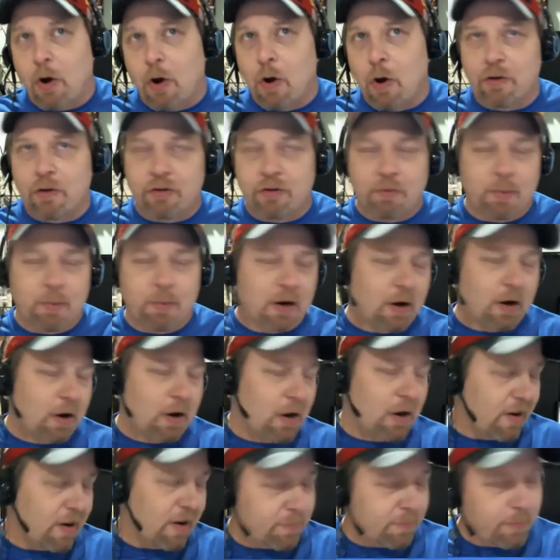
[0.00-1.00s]
Oh, this will make
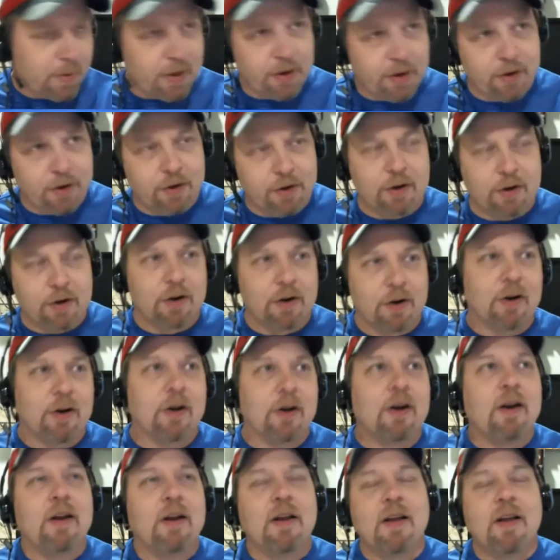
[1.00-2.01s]
our life
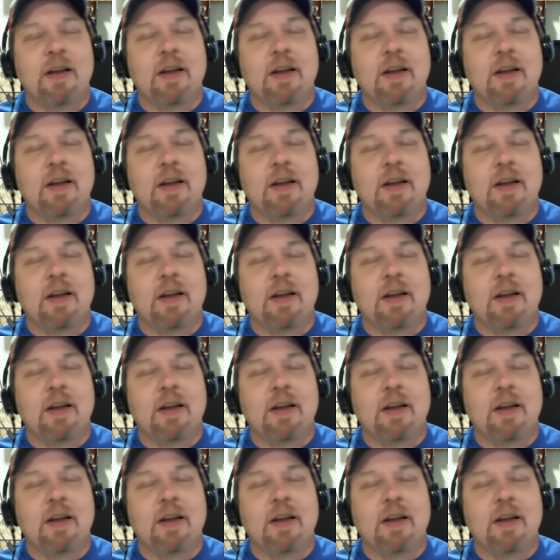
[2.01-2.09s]
better.